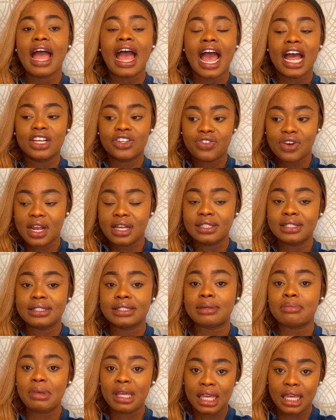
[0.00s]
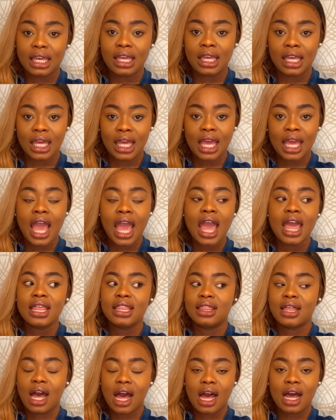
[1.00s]
addressed to me
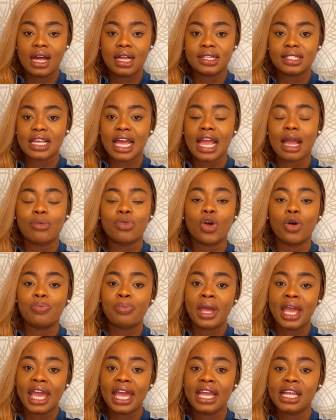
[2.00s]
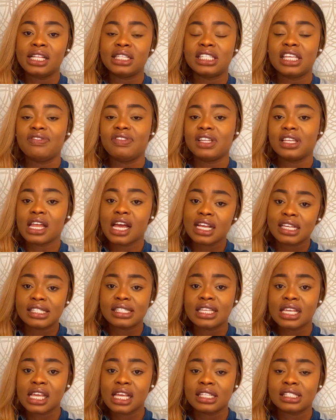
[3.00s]
that I am not paying TV
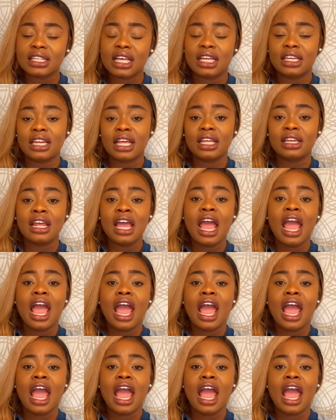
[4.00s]
license, and then